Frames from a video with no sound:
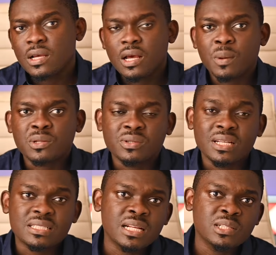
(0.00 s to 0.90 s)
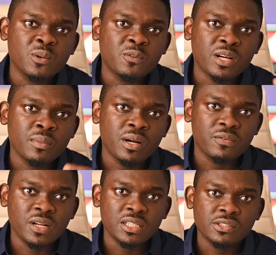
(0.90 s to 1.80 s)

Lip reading: about understanding off-camera flash.